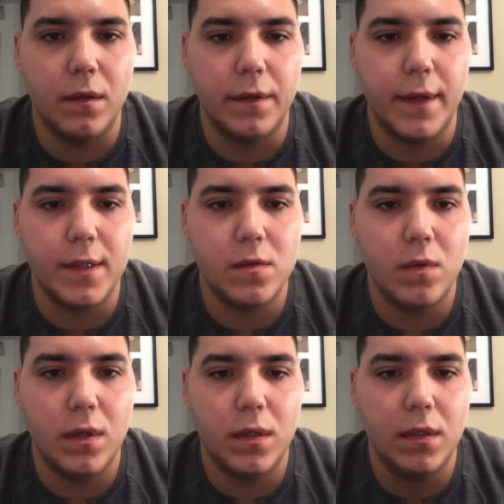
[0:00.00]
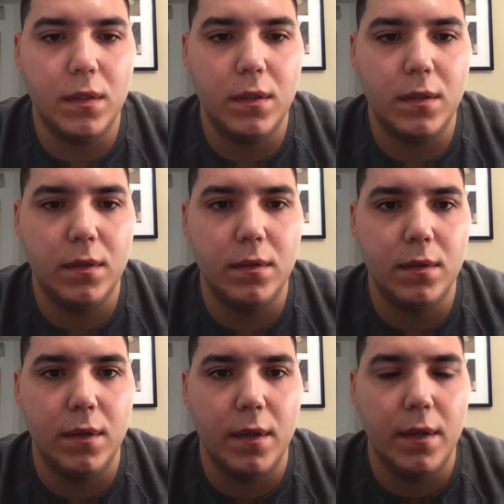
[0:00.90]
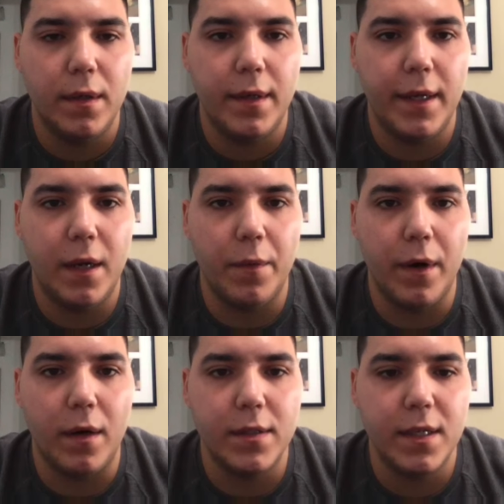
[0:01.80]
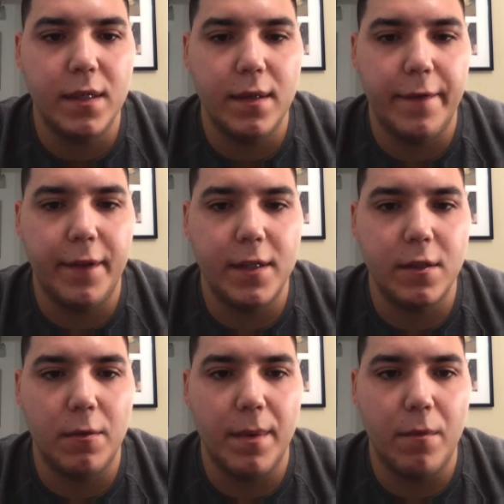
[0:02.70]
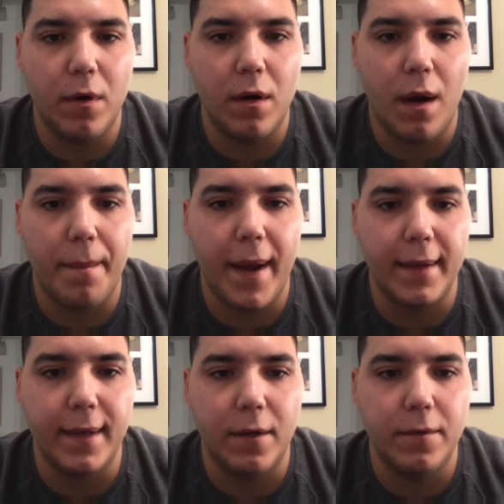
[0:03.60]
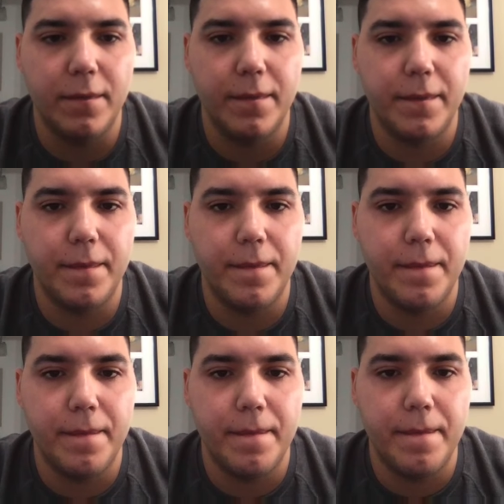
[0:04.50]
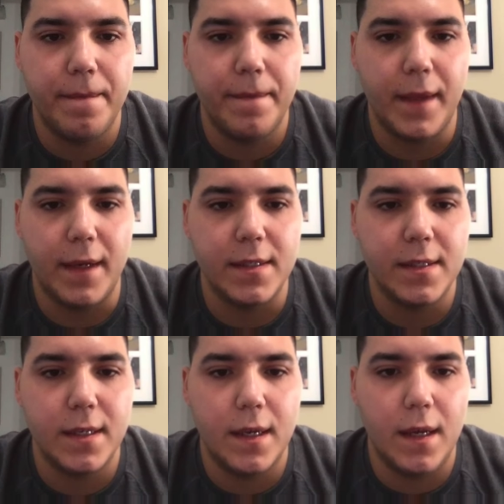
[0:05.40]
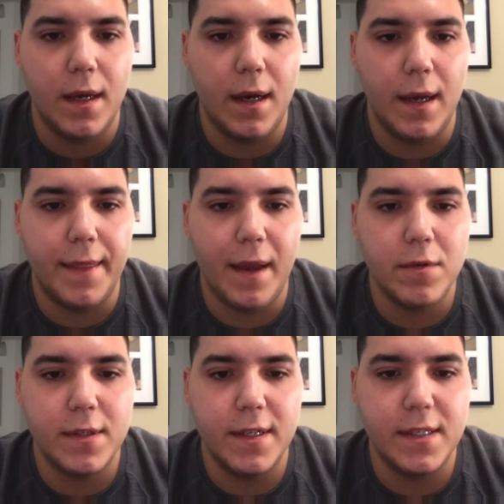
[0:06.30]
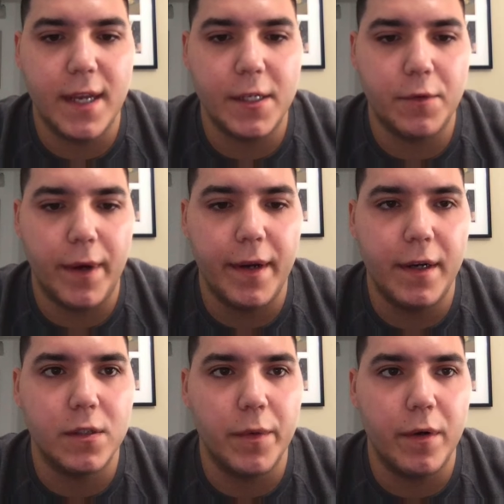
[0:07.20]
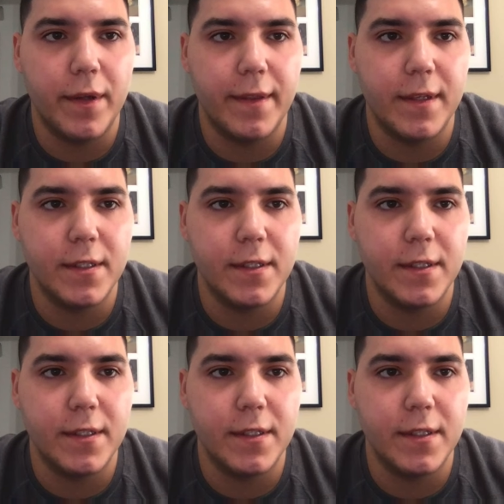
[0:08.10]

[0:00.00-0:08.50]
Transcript: The next one, here we are. See, everything's a little bit more compact now. Nice. And that was this section right here, so we don't need this